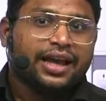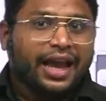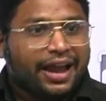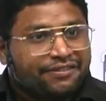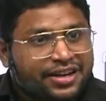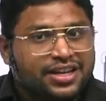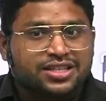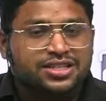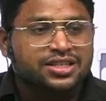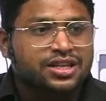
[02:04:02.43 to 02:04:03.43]

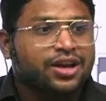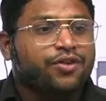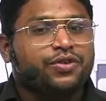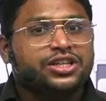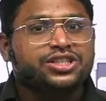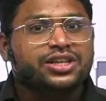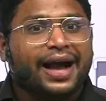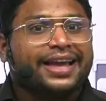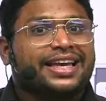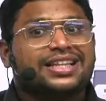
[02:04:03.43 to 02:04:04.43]
Evidence which I
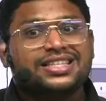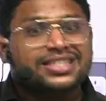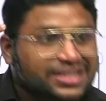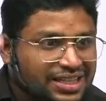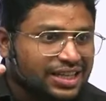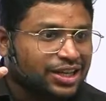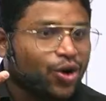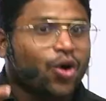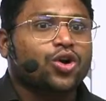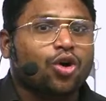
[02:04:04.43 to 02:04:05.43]
can see
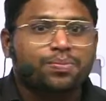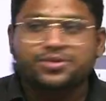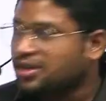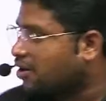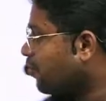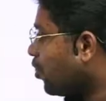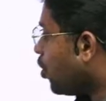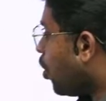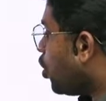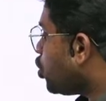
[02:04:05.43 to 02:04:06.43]
or observe
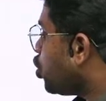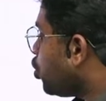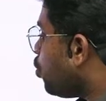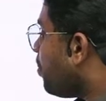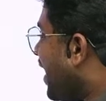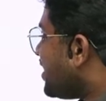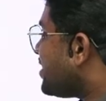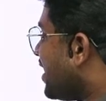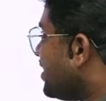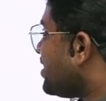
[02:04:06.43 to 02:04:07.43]
or through my
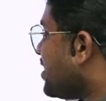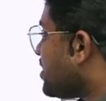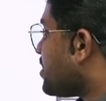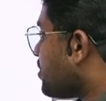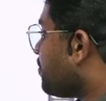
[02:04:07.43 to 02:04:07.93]
senses.